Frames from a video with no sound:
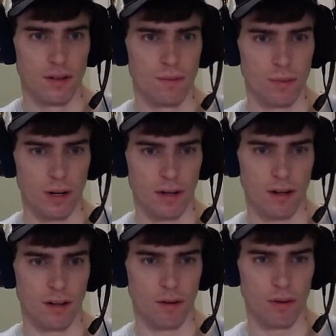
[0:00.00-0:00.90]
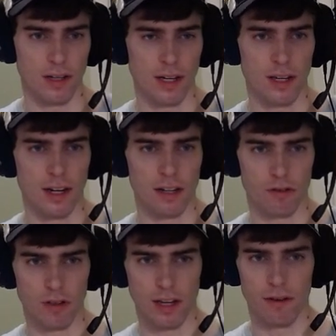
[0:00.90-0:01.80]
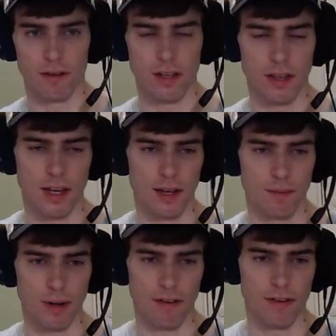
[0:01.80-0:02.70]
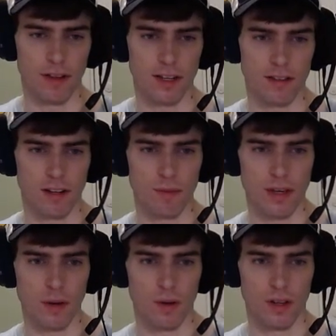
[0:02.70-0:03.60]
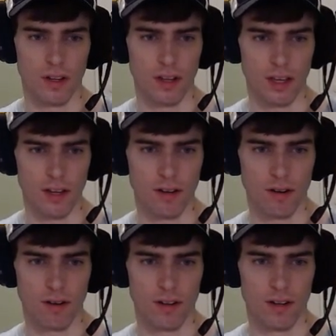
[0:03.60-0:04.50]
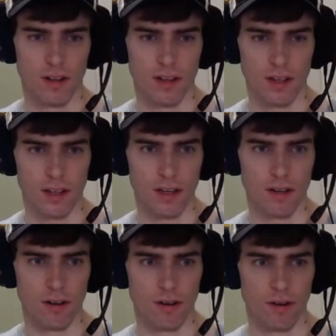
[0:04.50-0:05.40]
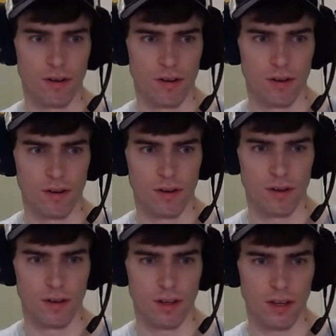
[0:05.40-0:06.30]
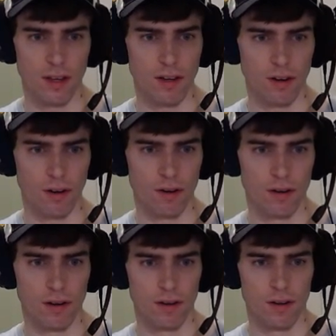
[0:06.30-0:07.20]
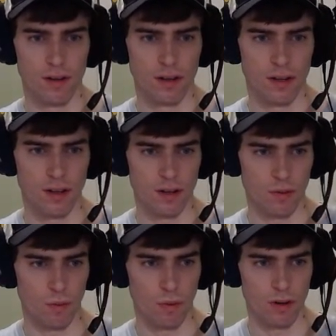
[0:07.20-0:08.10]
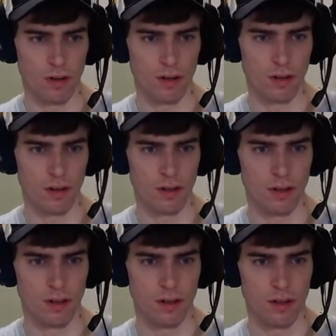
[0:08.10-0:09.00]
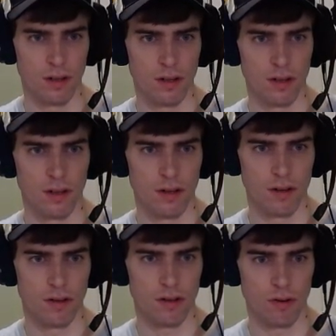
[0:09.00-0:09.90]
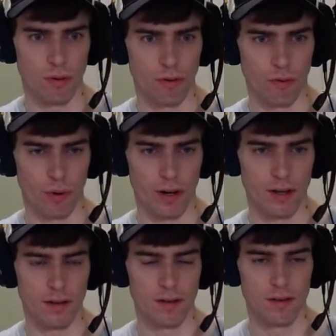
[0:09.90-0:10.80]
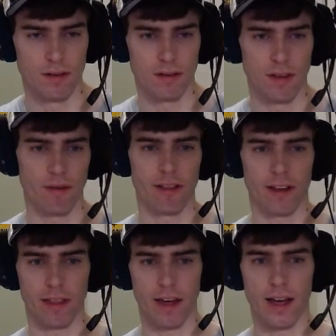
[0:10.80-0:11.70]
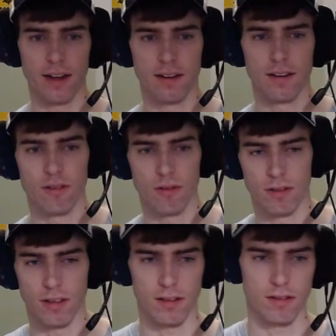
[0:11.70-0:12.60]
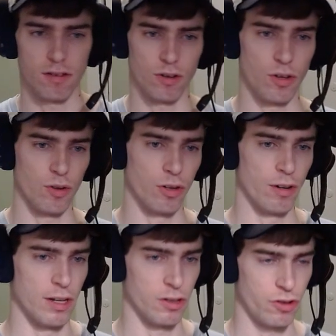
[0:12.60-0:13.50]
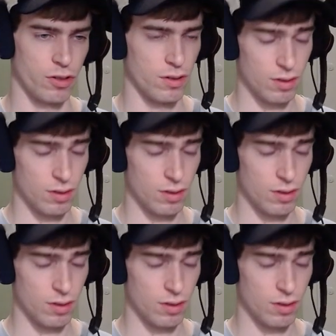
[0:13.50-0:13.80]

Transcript: But I don't think I can actually guarantee that. But I feel like it's gonna be here, here, here. 1, 2, 3. Something like that. So it's like circular-ish.